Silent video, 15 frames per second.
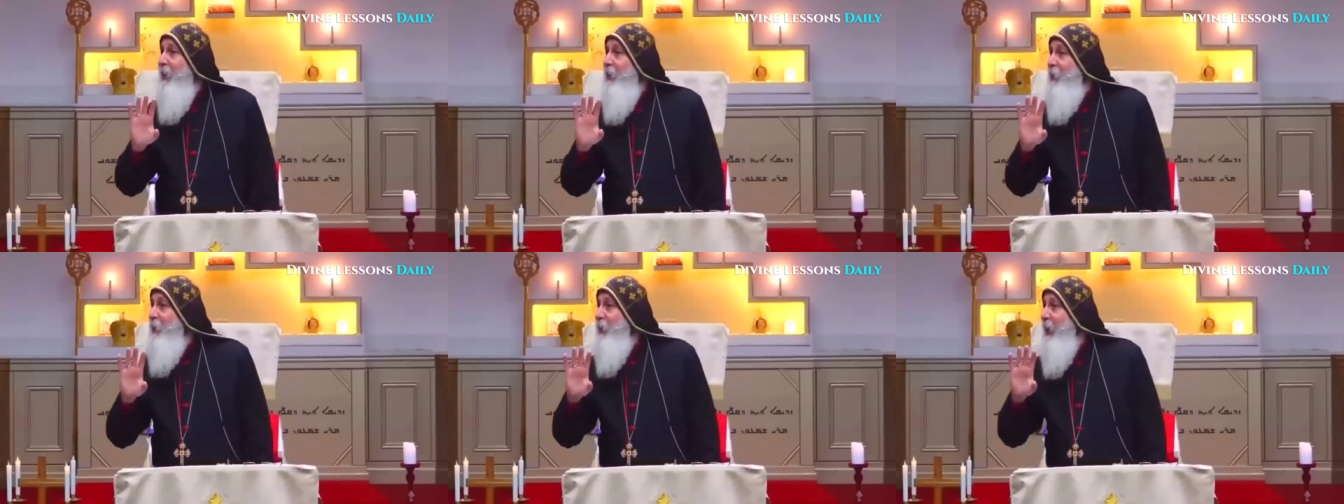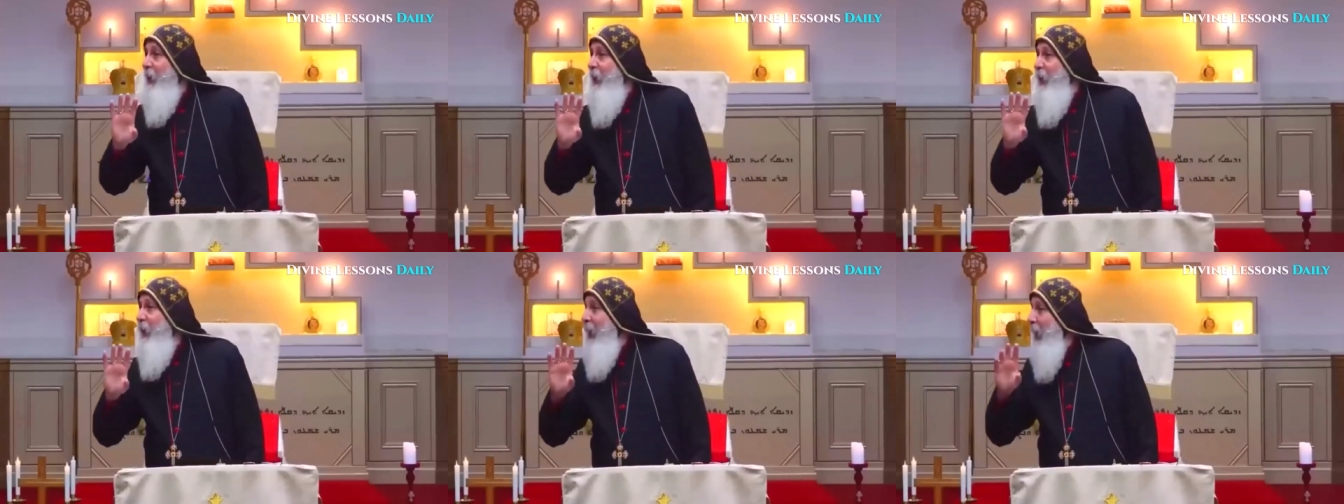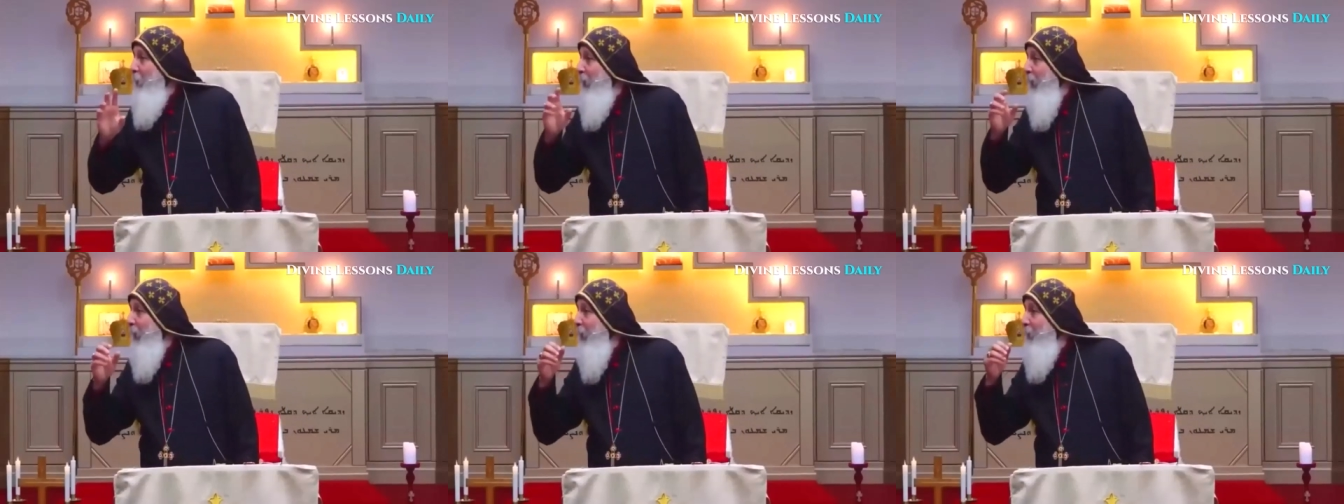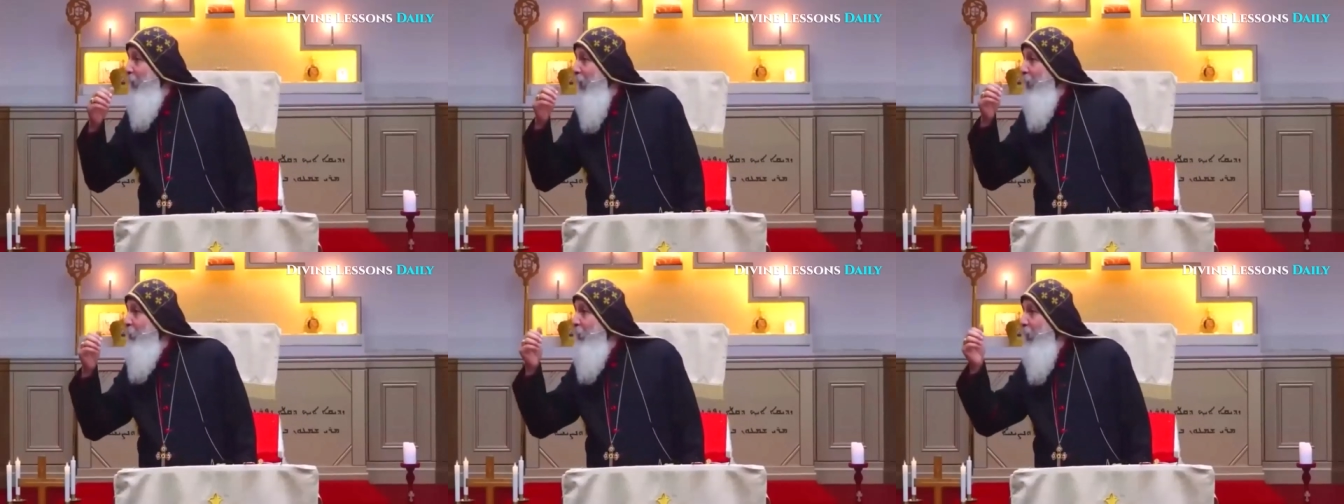see and
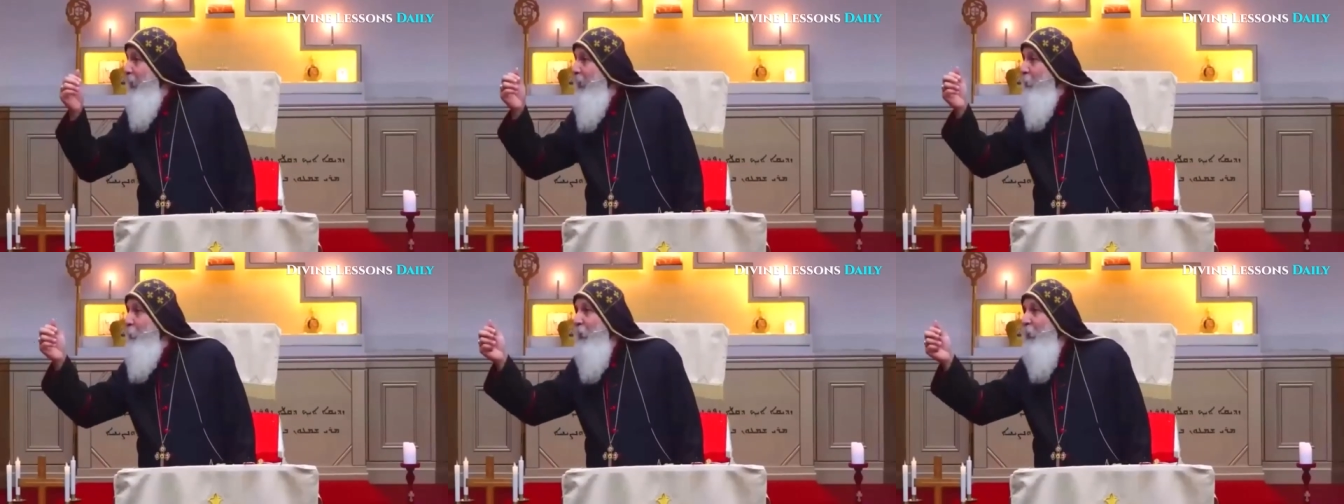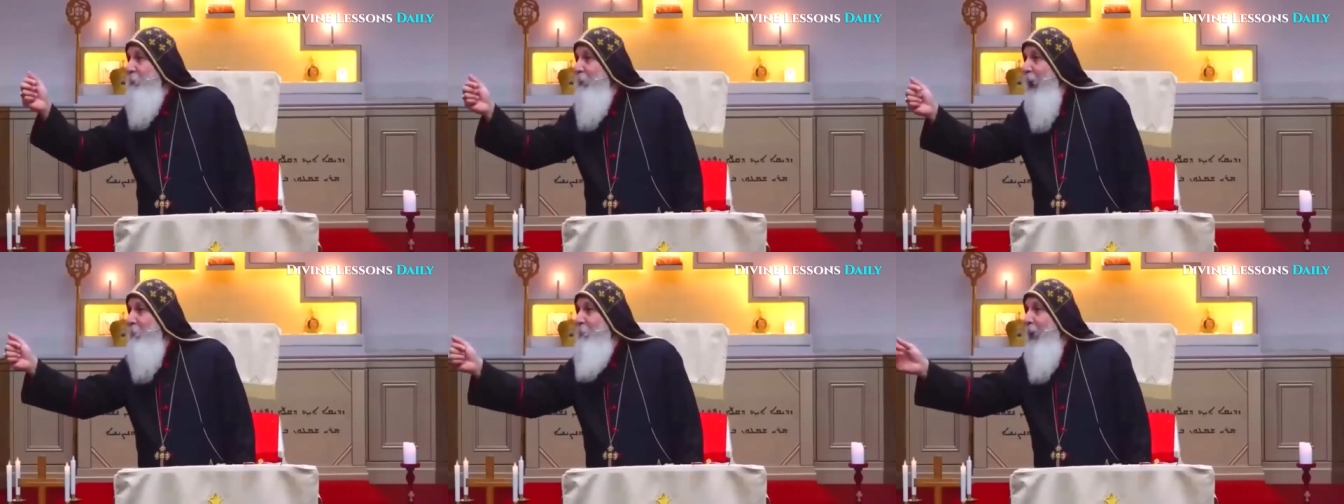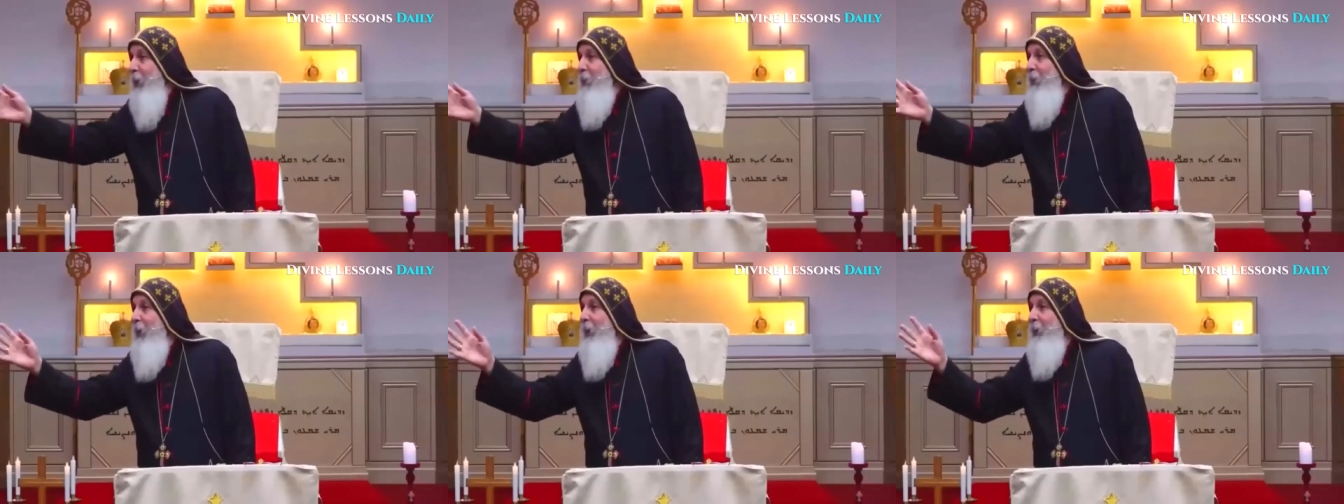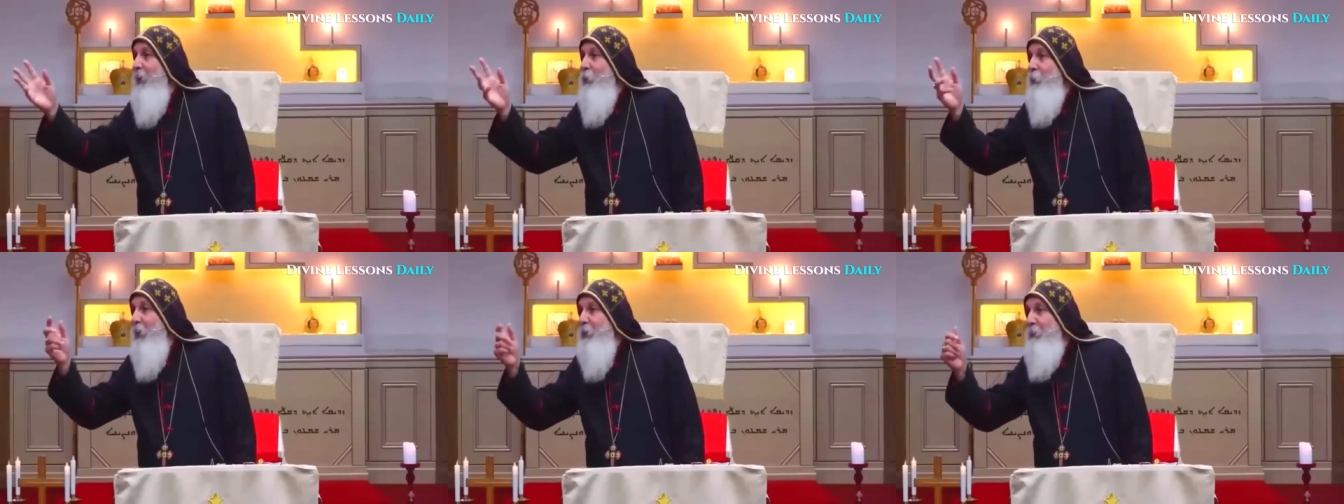recognize that this was my mother,
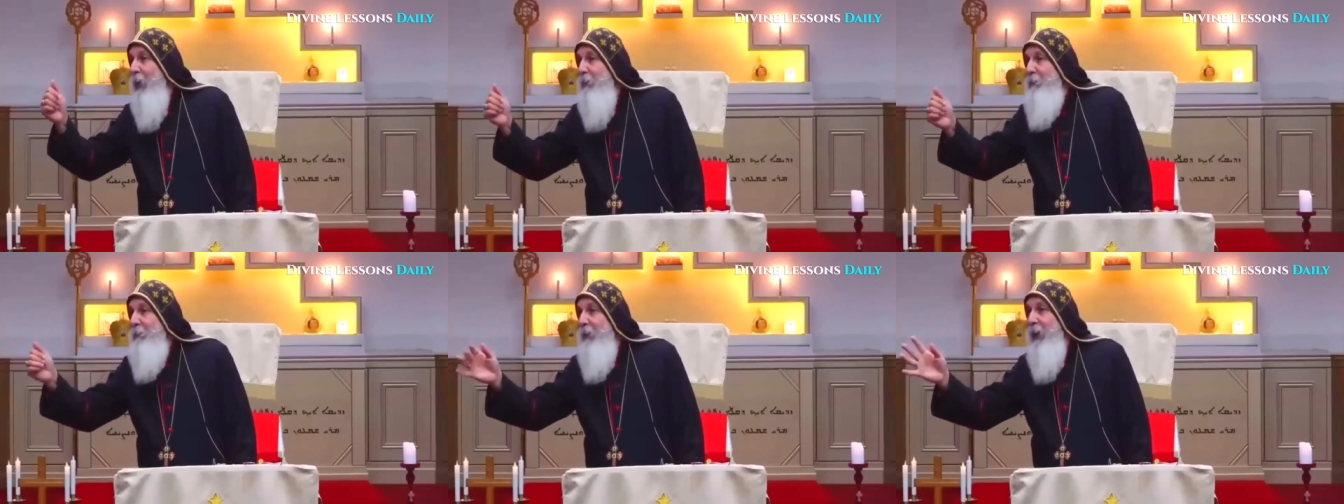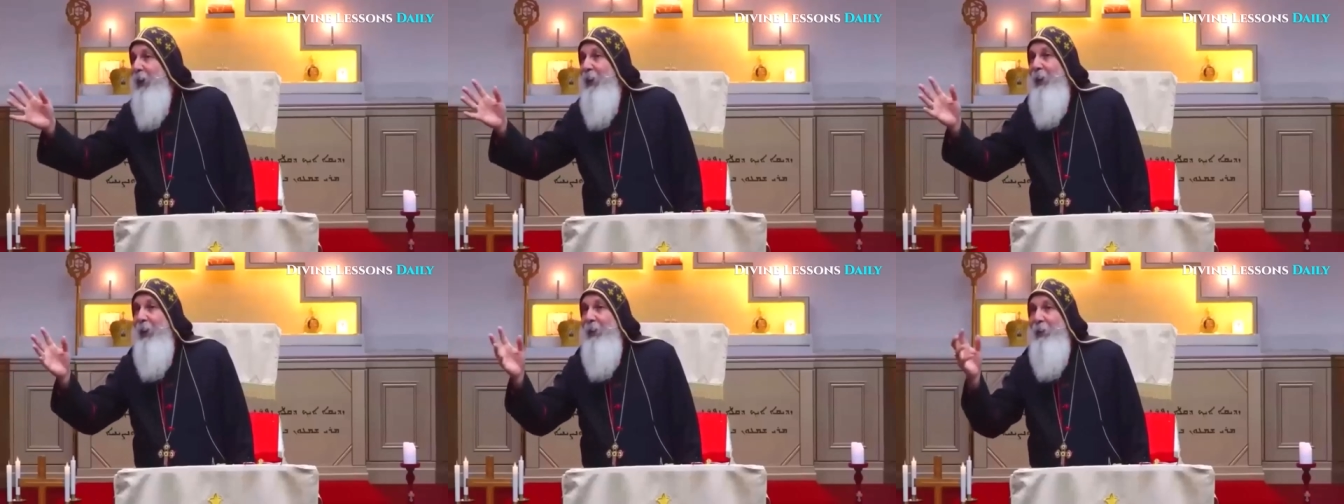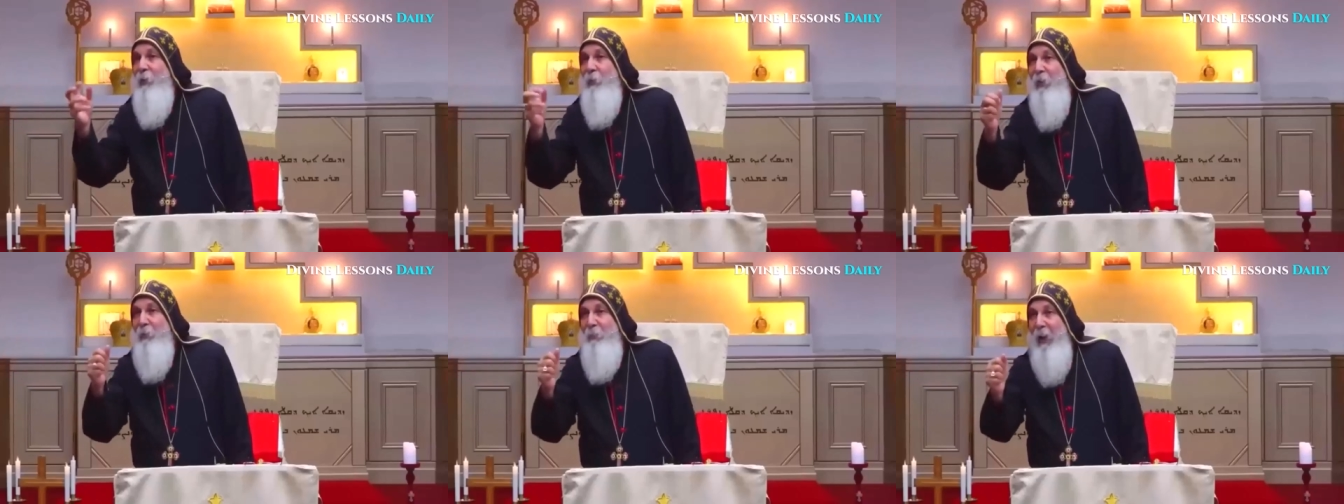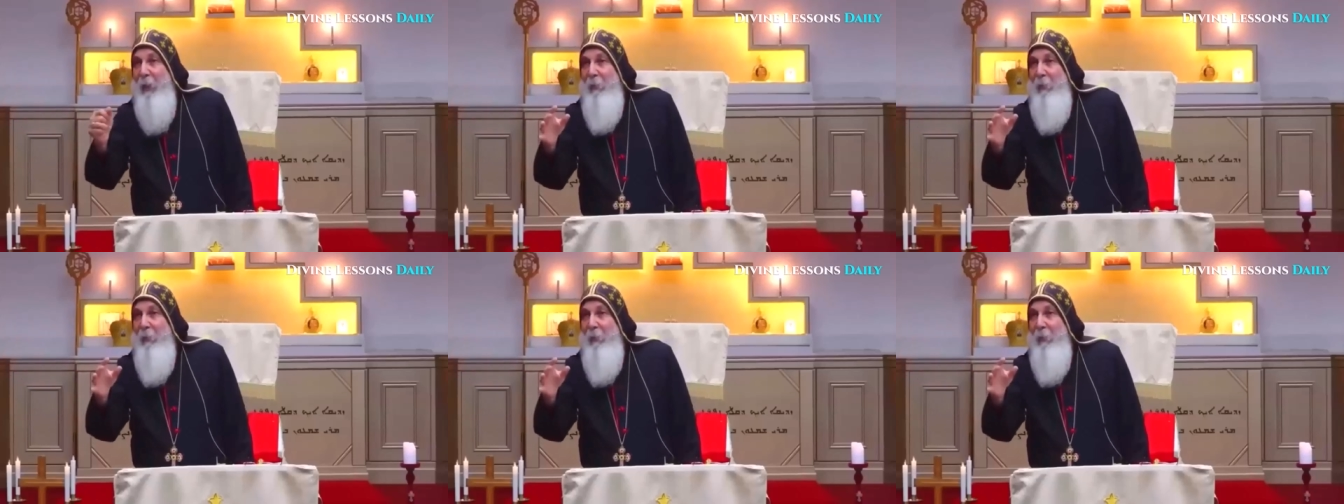this was my father, this was my.